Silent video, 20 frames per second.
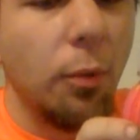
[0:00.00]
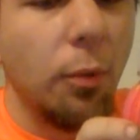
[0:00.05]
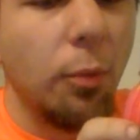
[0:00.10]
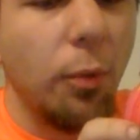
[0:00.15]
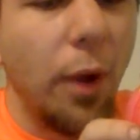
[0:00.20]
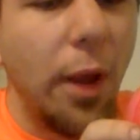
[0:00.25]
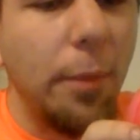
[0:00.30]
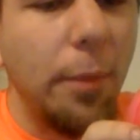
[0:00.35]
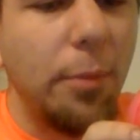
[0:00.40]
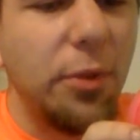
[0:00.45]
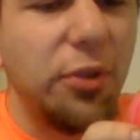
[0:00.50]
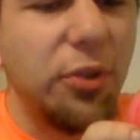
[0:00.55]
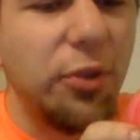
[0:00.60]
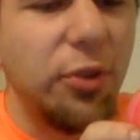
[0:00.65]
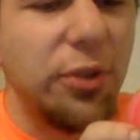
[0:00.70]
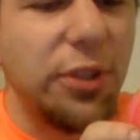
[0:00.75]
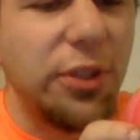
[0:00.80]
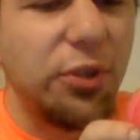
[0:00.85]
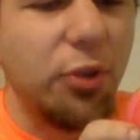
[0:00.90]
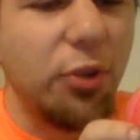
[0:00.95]
Ripe and
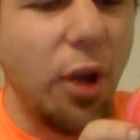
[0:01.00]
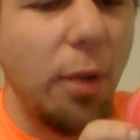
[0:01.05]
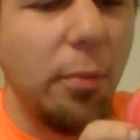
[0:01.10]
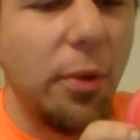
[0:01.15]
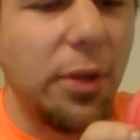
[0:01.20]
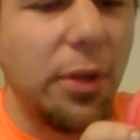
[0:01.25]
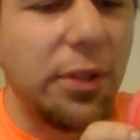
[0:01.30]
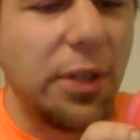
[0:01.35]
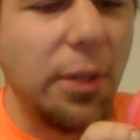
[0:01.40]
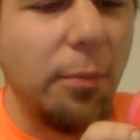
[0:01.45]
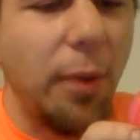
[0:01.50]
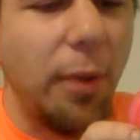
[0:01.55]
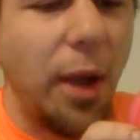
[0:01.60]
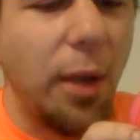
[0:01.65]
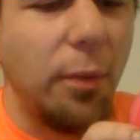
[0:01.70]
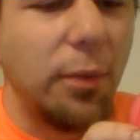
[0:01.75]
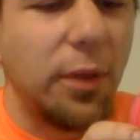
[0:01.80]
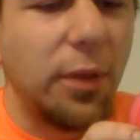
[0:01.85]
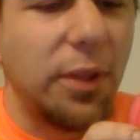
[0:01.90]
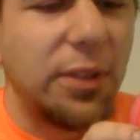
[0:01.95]
juicy strawberries
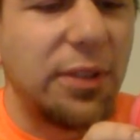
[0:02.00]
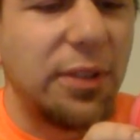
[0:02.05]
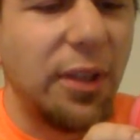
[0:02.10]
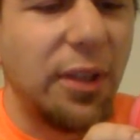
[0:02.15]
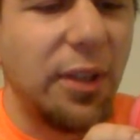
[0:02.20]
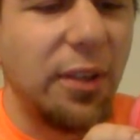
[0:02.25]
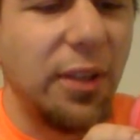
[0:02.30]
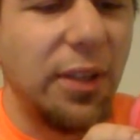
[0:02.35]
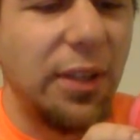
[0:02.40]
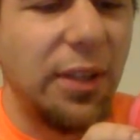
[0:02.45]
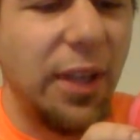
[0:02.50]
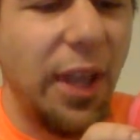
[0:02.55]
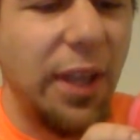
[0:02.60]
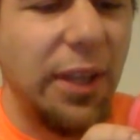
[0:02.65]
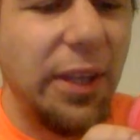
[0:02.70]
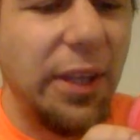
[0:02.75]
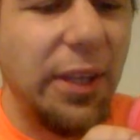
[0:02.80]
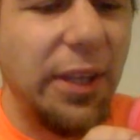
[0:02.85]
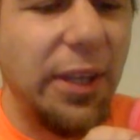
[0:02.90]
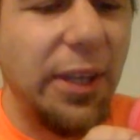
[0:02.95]
combined with the slightly
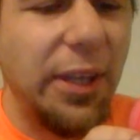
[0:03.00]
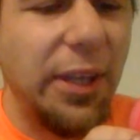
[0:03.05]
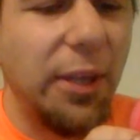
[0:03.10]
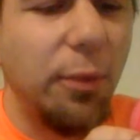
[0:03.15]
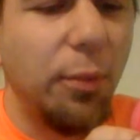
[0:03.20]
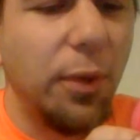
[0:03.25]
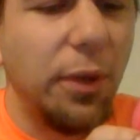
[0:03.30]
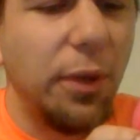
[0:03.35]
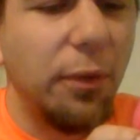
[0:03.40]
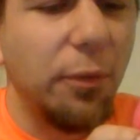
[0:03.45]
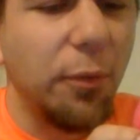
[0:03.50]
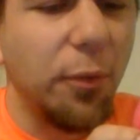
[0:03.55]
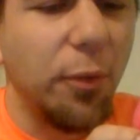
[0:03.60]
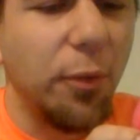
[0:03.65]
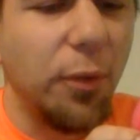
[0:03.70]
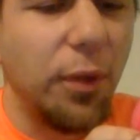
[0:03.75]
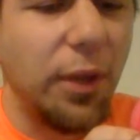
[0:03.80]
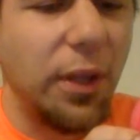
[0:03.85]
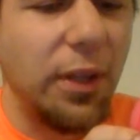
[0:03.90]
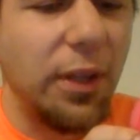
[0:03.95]
tangy kiwi fruit